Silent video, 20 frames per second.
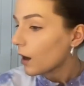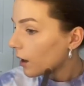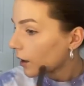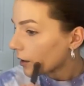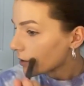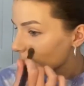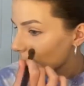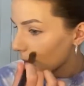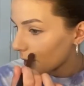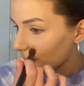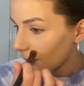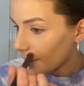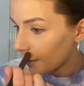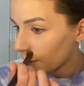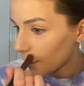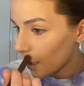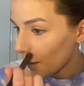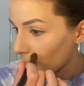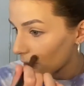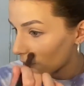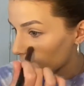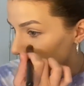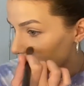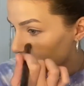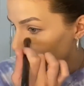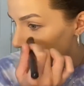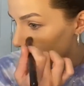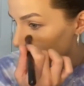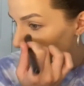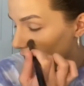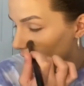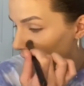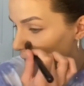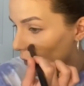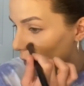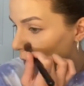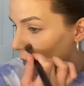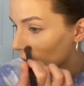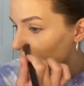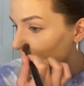I spoke about in a couple of videos
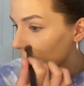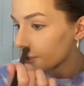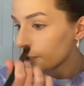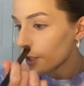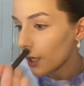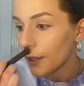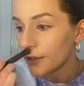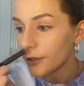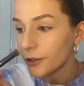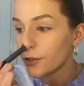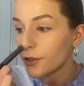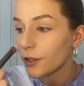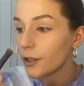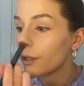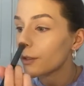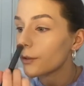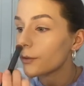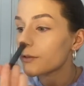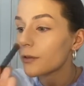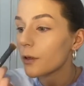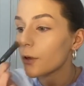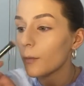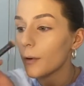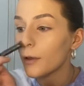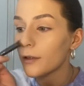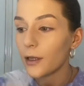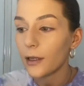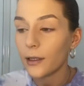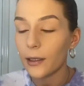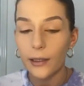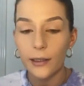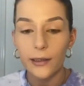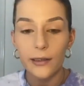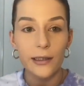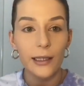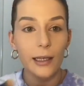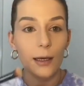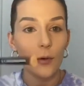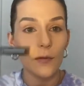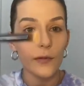before, which I just use almost like a
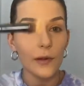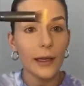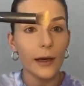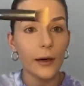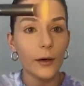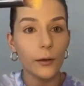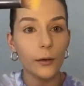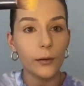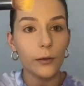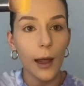concealer with a little,